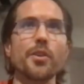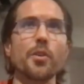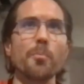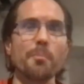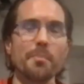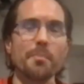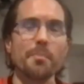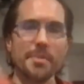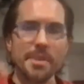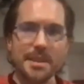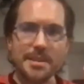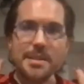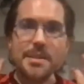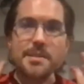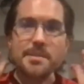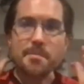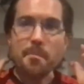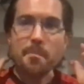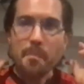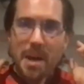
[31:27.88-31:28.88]
this is
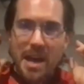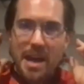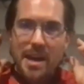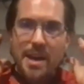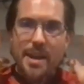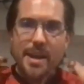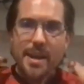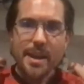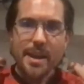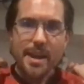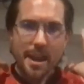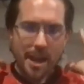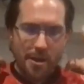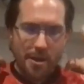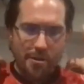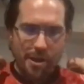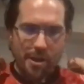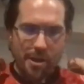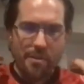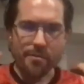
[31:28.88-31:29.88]
my
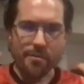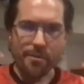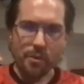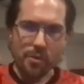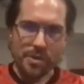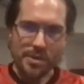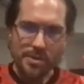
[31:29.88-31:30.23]
area of focus,